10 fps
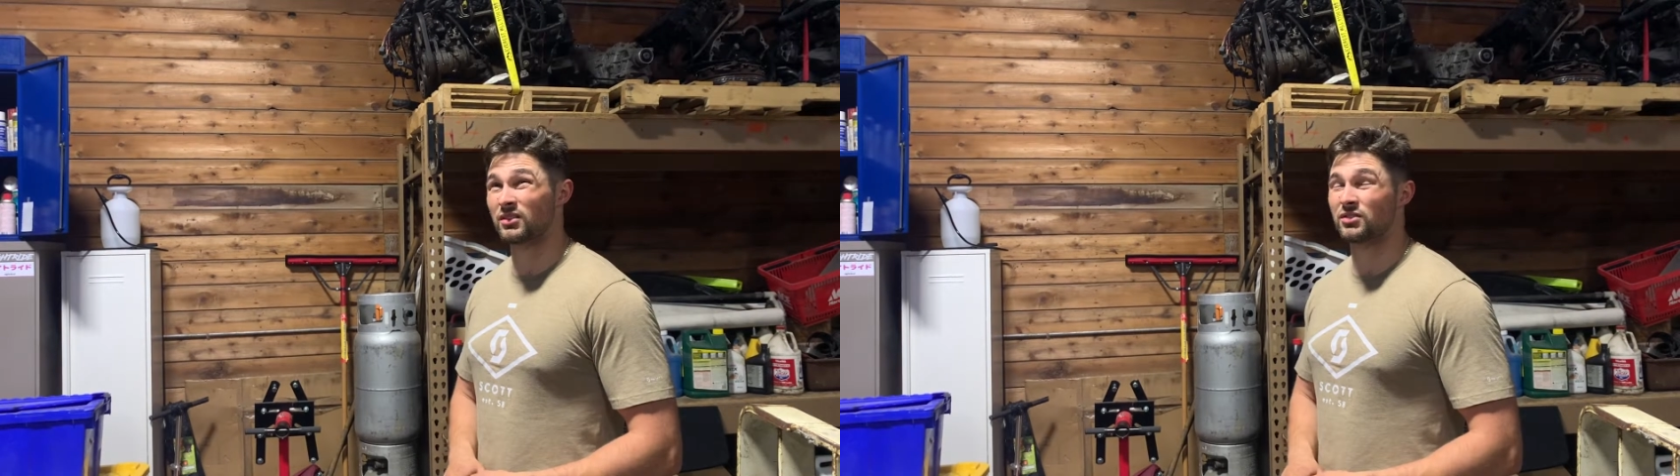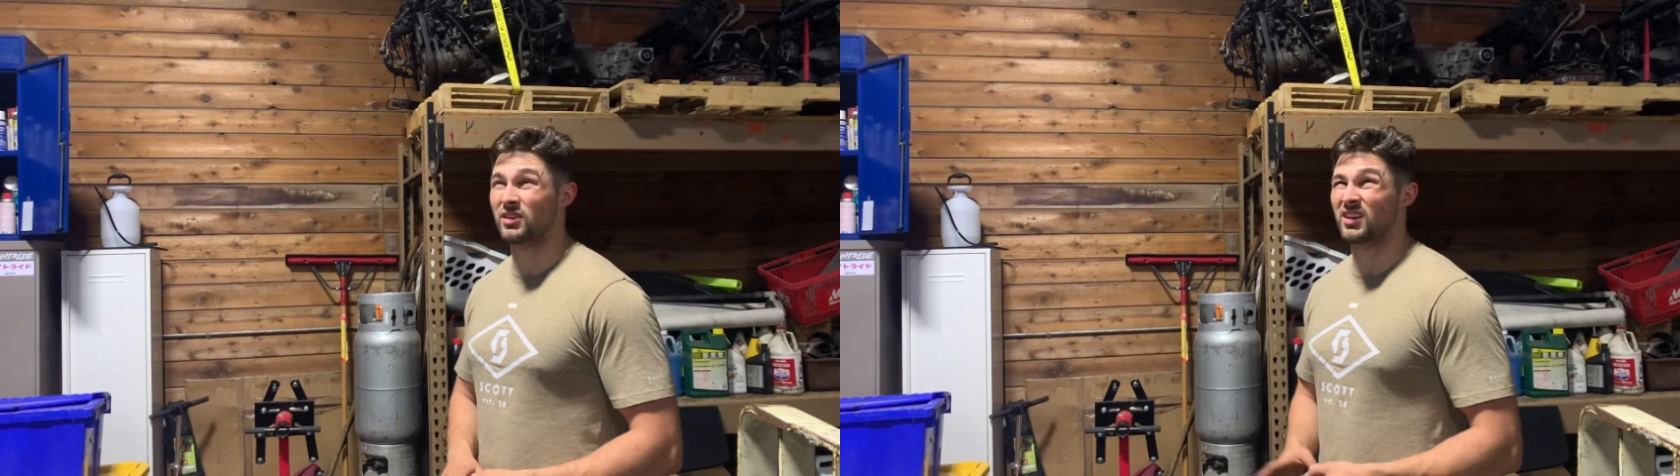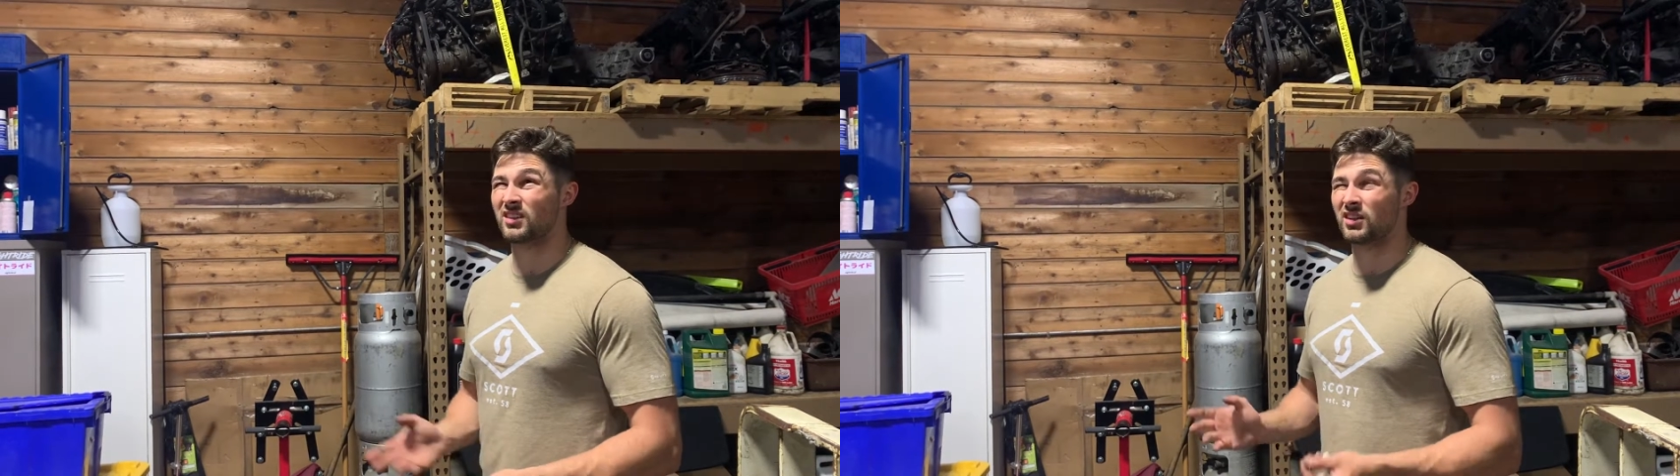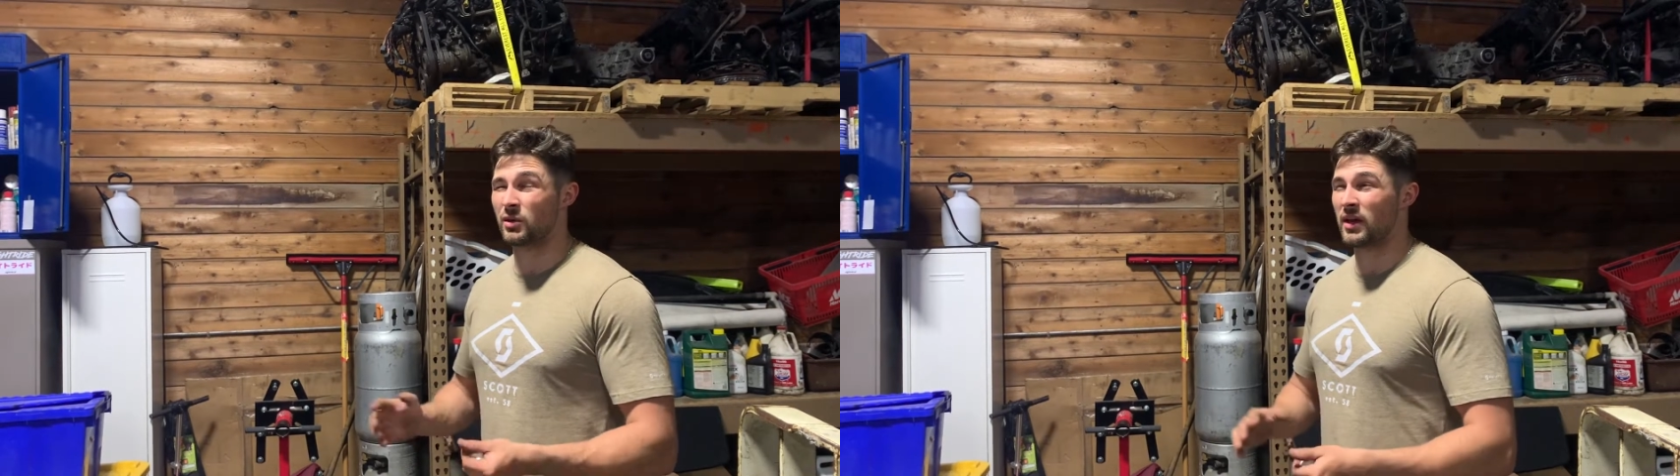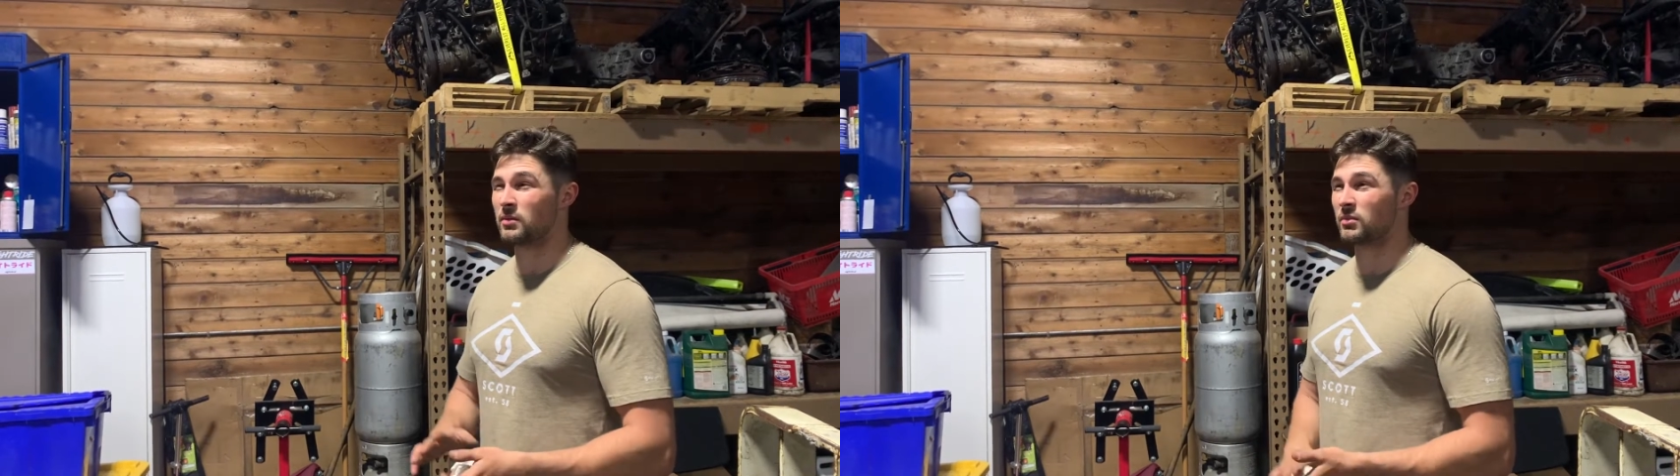so like, you know,
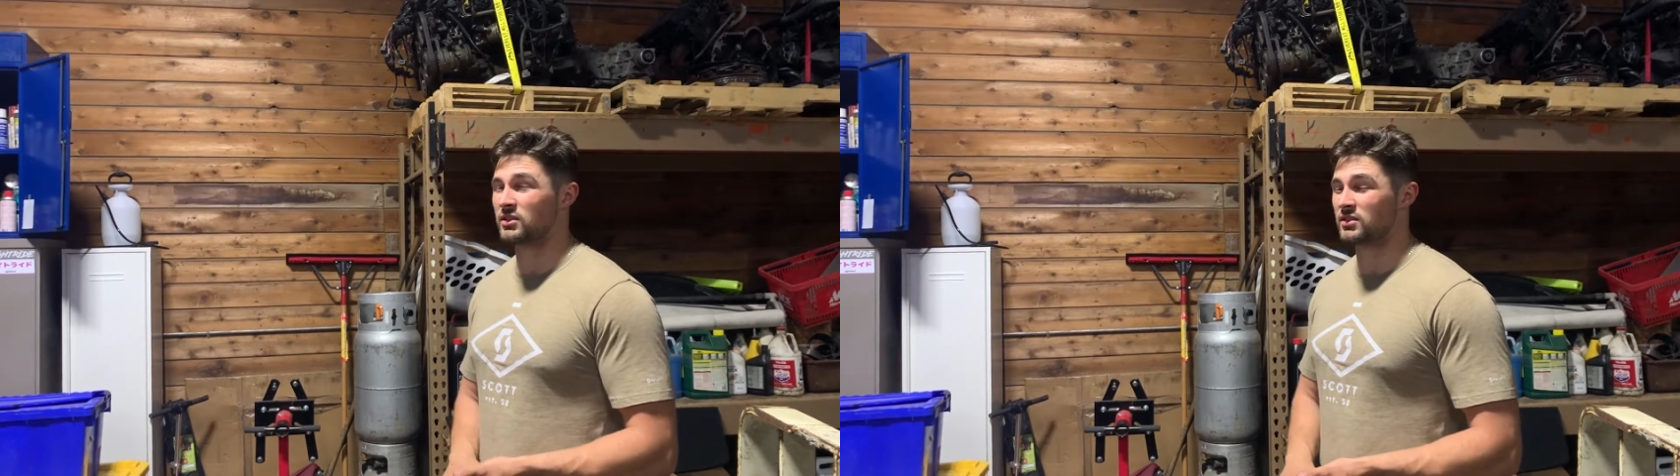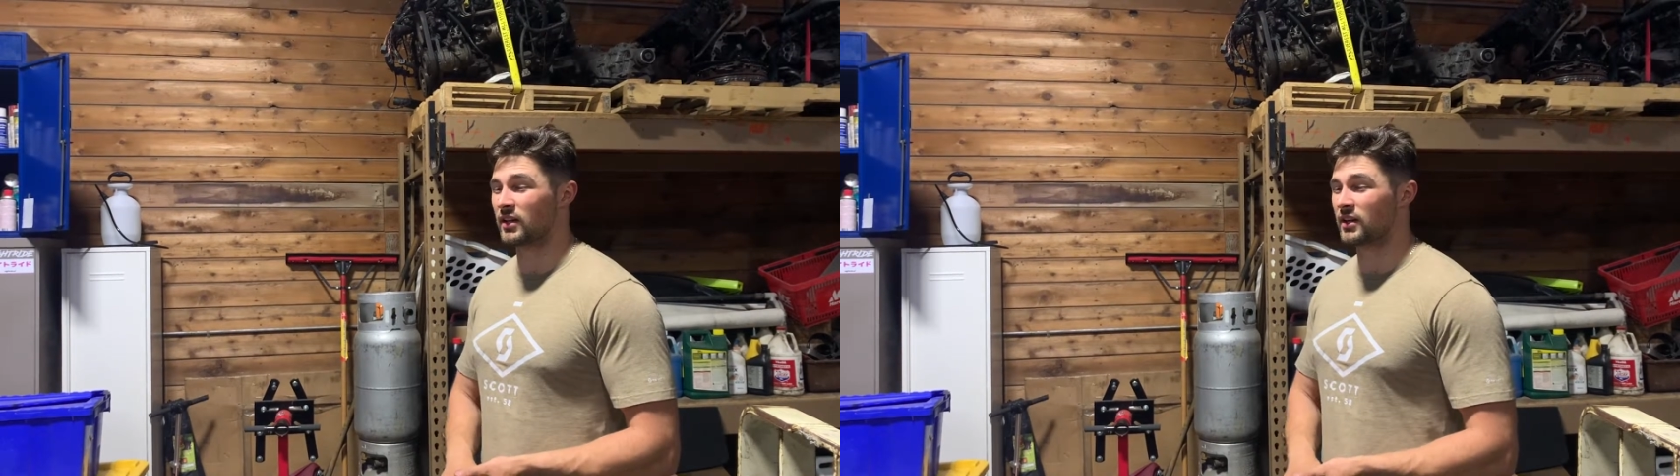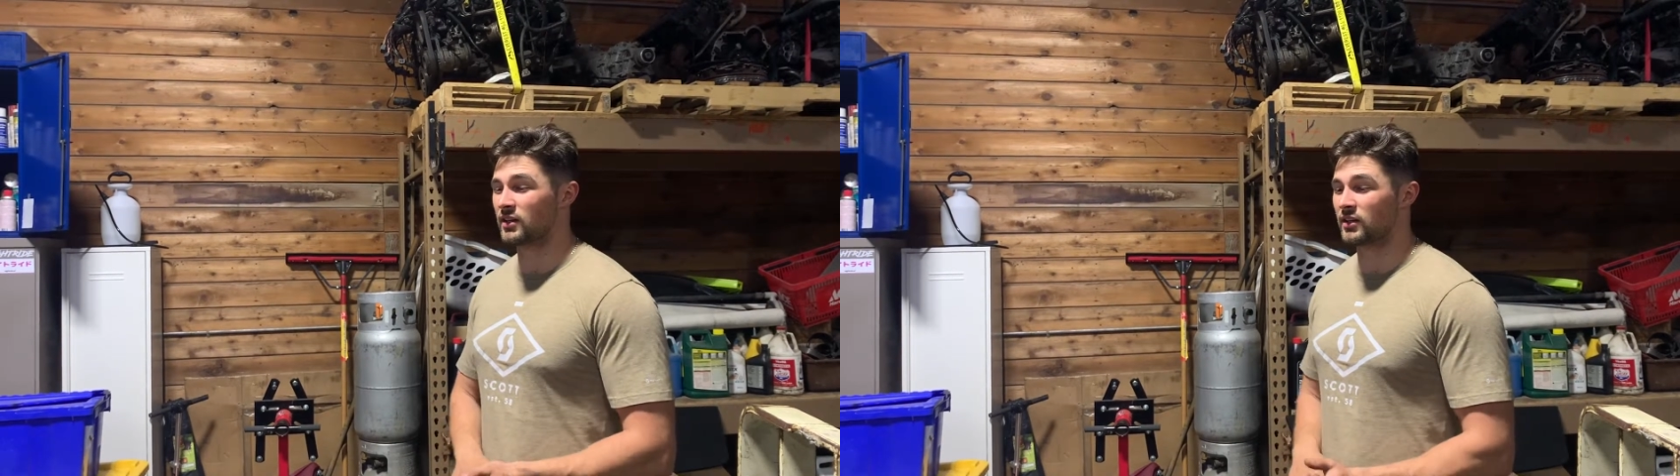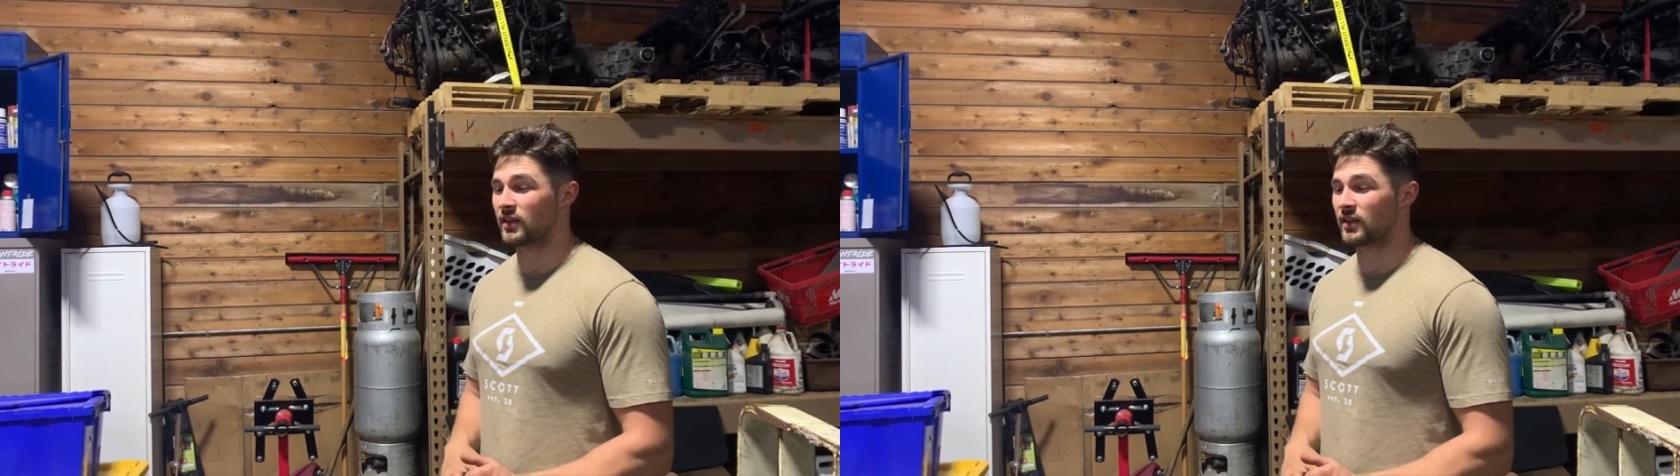8 months later,